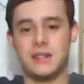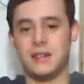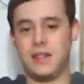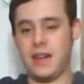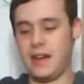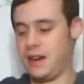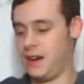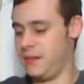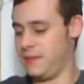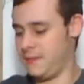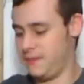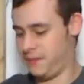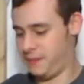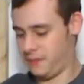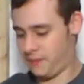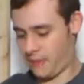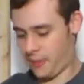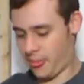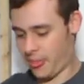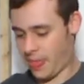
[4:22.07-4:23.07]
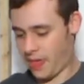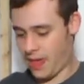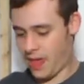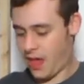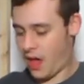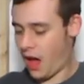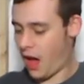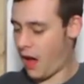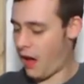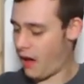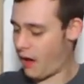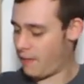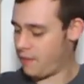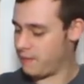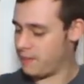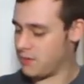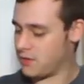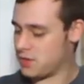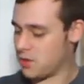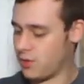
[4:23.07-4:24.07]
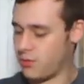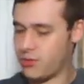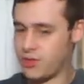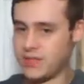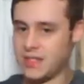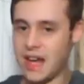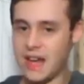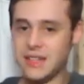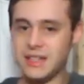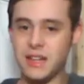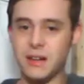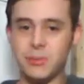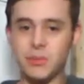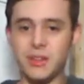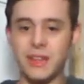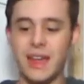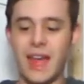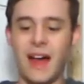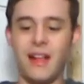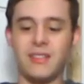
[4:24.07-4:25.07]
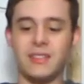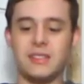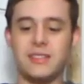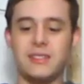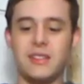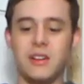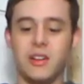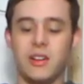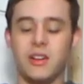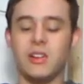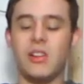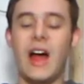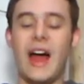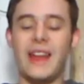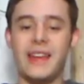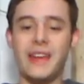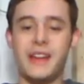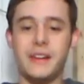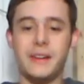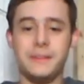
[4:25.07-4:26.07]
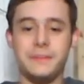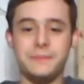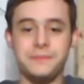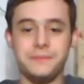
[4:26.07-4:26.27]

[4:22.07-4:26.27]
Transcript: there. So if we size it up with the Galaxy or Gladiator,